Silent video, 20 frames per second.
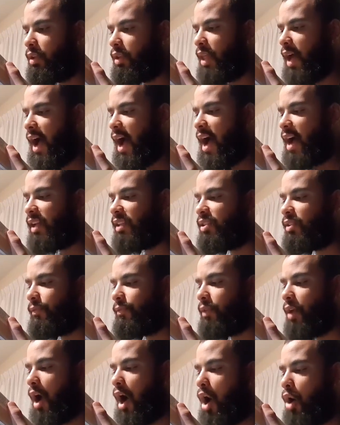the eyes
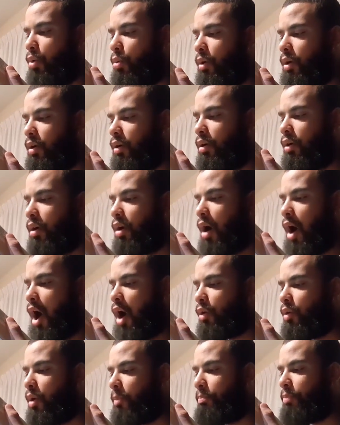of Yahweh
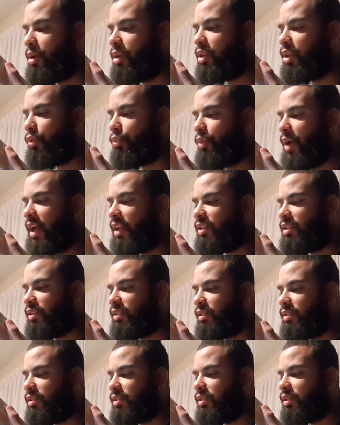are upon the
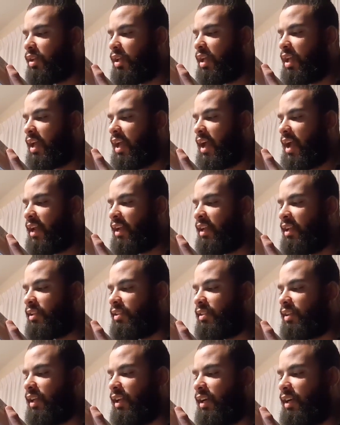righteous and
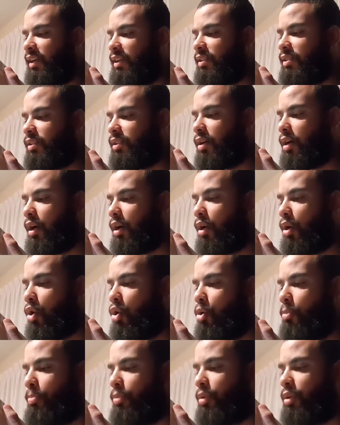his ears are
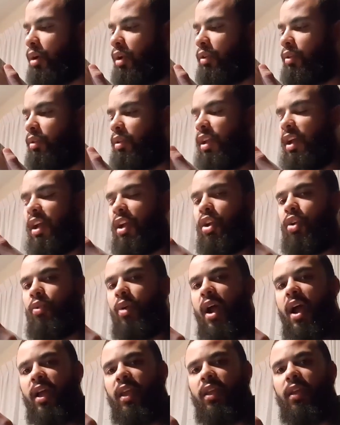open unto their
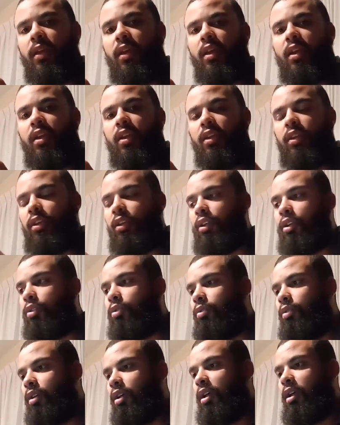cry, you
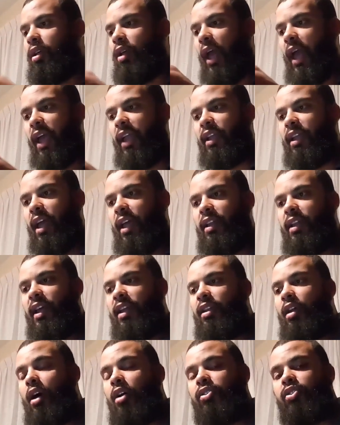know? And and
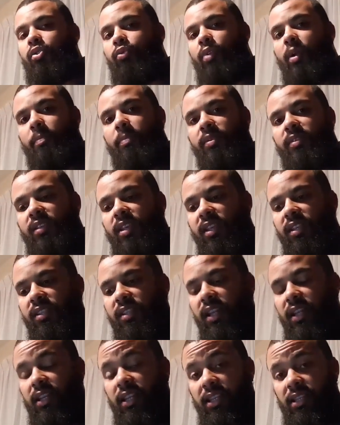that also represents
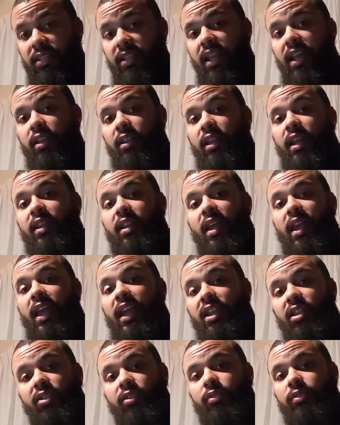that these that the
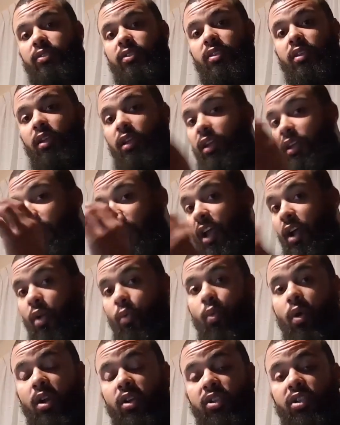angels, they are
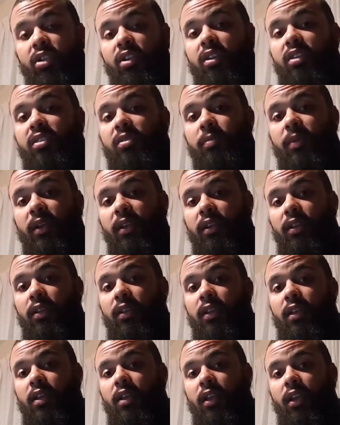watching us, man.
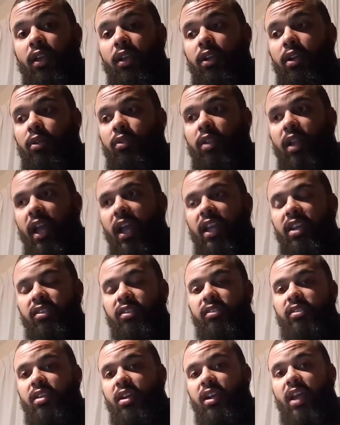You know, the
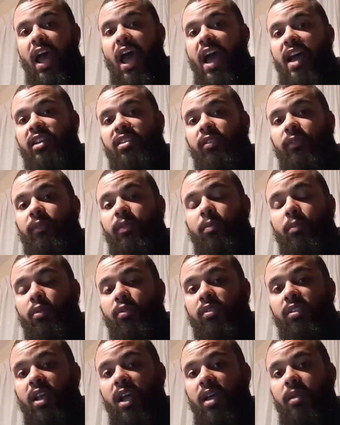angels are the eyes of the
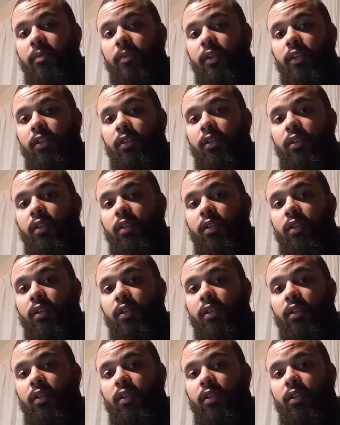most high, man.